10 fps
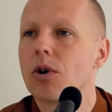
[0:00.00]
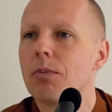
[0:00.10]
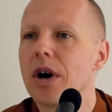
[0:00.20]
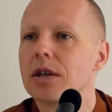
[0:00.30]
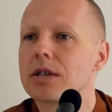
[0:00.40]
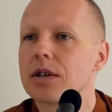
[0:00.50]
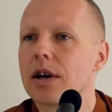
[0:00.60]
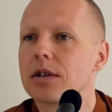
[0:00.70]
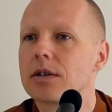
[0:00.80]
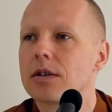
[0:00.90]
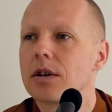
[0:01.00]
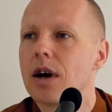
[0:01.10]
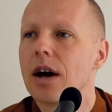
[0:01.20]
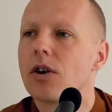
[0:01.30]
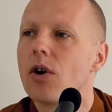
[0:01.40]
those mind states.
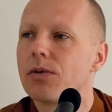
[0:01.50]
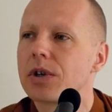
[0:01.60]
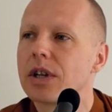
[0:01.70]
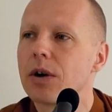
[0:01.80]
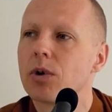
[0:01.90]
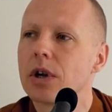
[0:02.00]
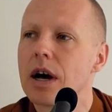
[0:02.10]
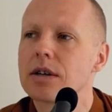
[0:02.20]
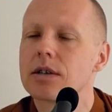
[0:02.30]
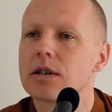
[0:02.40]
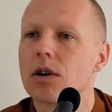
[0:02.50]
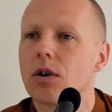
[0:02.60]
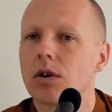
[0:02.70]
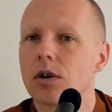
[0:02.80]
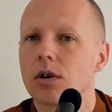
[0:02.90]
And hopefully they won't last as
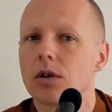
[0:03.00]
long.